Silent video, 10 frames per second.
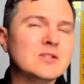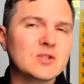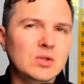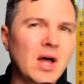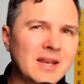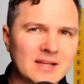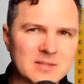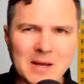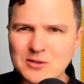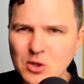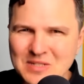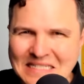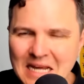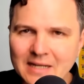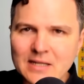Solana is about to go
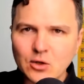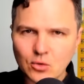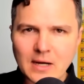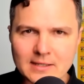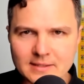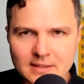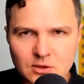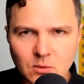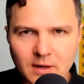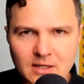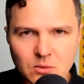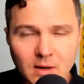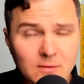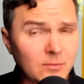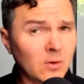ducking crazy in twenty
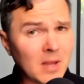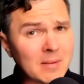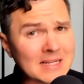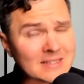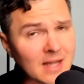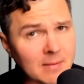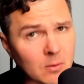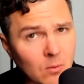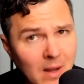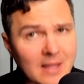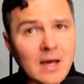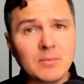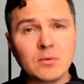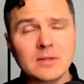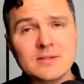twenty-four. Maybe it is time to wake
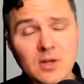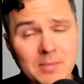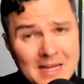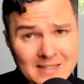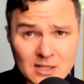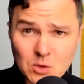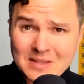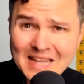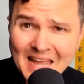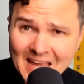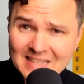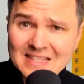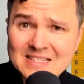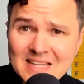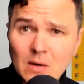up and really start paying attention. What the heck
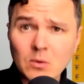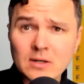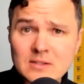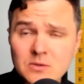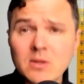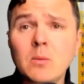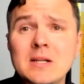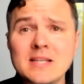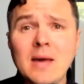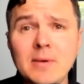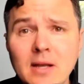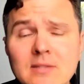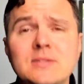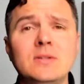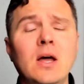this network is doing and what is happening
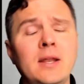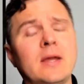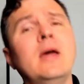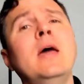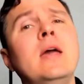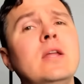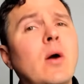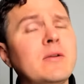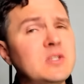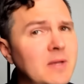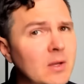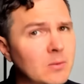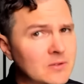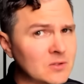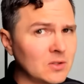on Solana? You know, I was speaking
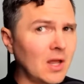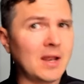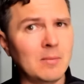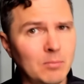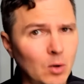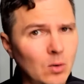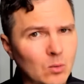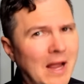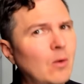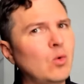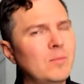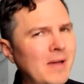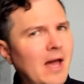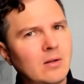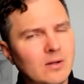with Solana bull Raul
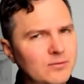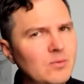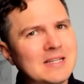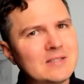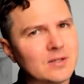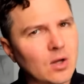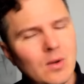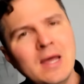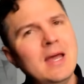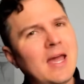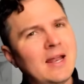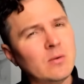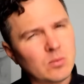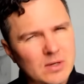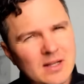Pal a few months ago, and it
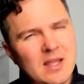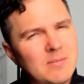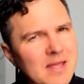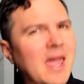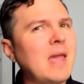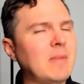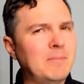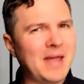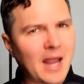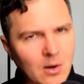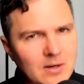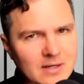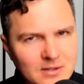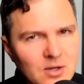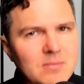really became apparent
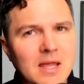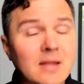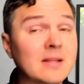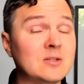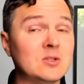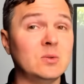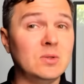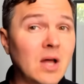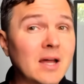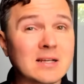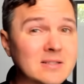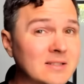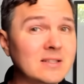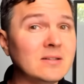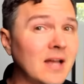to me that Solana
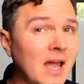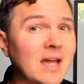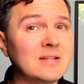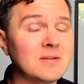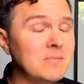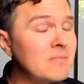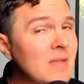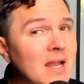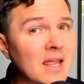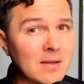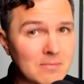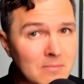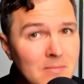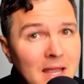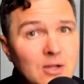still has many
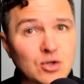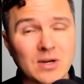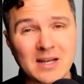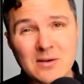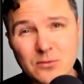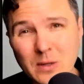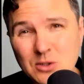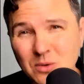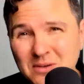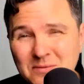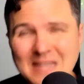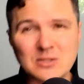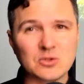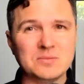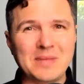major and influential
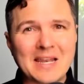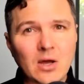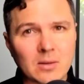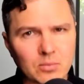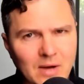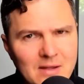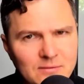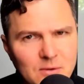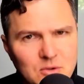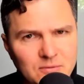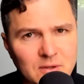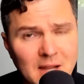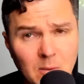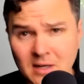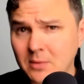investors betting on a bright future for the
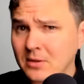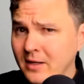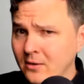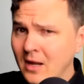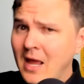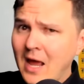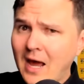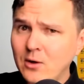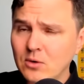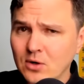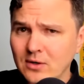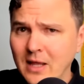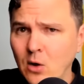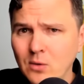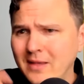network. Now, to be clear, I don't
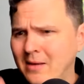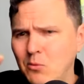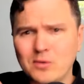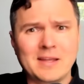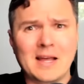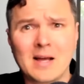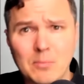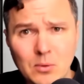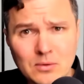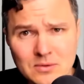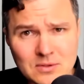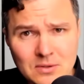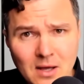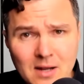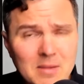currently own like more than like a couple
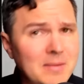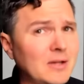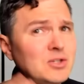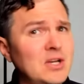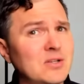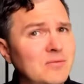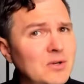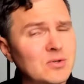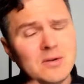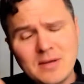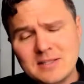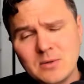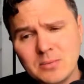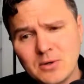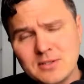Solana. Maybe they'll change in the future, and investing
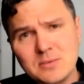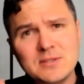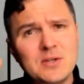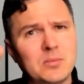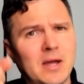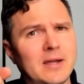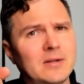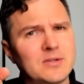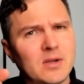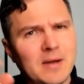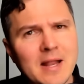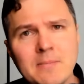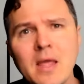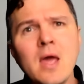cryptocurrencies risky. You're probably going to lose all your money.